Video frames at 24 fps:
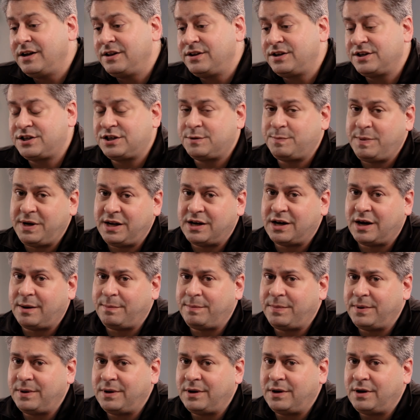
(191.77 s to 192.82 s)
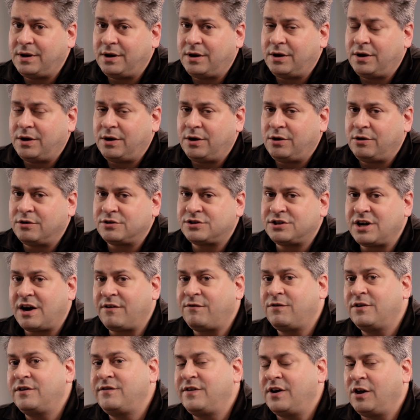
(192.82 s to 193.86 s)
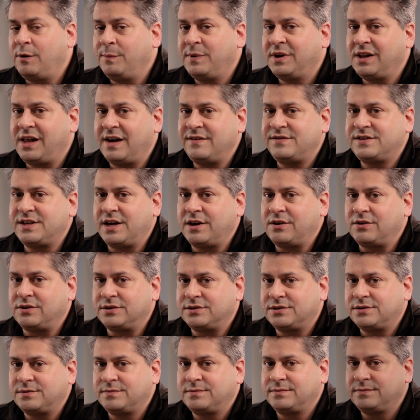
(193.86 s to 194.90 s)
to speed up your software development life cycles.